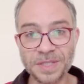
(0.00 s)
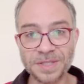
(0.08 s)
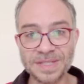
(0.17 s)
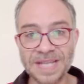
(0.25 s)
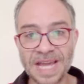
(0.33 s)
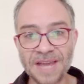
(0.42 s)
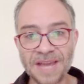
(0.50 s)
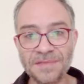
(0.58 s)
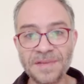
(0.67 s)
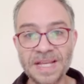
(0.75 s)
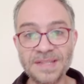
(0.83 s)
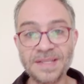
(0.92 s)
The argument we
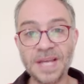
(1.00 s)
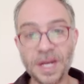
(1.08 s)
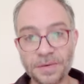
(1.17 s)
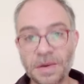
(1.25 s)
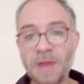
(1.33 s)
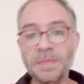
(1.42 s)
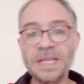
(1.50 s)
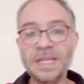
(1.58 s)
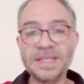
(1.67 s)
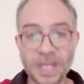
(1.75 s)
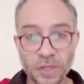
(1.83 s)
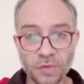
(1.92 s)
just gave is
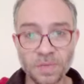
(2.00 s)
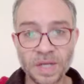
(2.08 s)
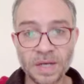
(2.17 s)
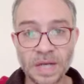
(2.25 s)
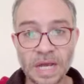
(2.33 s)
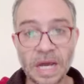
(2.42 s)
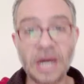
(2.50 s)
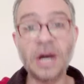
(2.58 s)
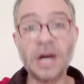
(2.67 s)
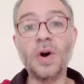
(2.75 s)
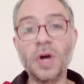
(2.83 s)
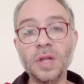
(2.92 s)
Rami is a
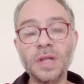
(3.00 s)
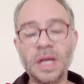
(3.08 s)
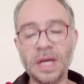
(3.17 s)
human,